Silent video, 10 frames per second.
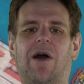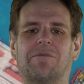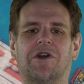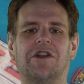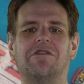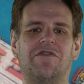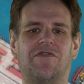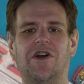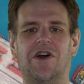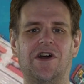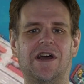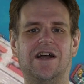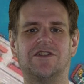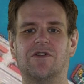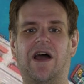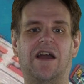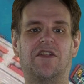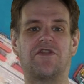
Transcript: I'm going to refer to like